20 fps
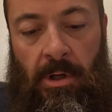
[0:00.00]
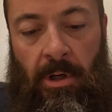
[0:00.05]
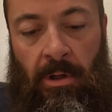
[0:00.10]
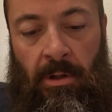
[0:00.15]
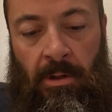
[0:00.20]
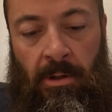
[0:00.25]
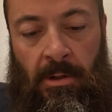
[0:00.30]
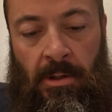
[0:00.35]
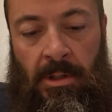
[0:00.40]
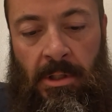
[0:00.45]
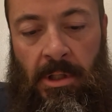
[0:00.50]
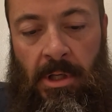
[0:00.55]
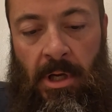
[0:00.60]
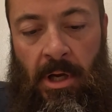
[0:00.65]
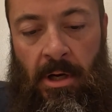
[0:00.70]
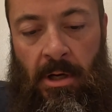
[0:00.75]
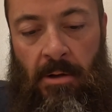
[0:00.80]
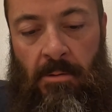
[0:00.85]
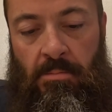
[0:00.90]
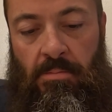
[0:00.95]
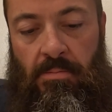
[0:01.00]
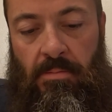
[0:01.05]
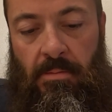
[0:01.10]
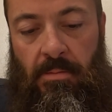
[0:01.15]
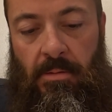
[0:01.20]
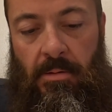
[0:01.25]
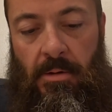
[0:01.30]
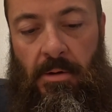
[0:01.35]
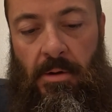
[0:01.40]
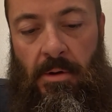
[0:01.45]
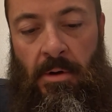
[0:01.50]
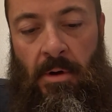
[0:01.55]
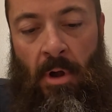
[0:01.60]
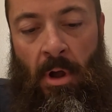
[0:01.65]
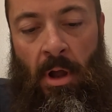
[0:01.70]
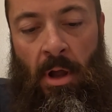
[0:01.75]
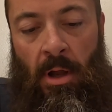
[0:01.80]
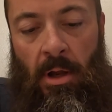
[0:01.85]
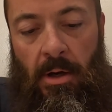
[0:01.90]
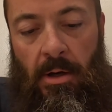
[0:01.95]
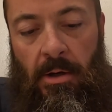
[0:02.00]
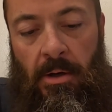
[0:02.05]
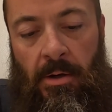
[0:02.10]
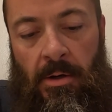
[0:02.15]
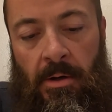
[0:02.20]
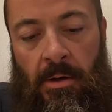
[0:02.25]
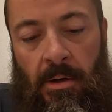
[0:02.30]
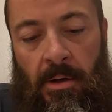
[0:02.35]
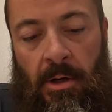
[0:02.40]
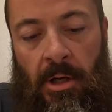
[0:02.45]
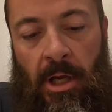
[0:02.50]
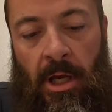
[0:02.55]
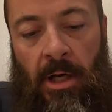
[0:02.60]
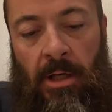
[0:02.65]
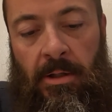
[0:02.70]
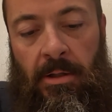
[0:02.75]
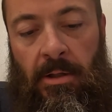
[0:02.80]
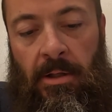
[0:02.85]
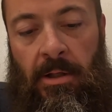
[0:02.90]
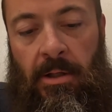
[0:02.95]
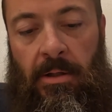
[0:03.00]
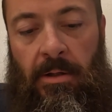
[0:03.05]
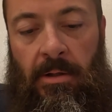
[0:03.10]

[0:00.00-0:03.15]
It looks kind of not good, actually.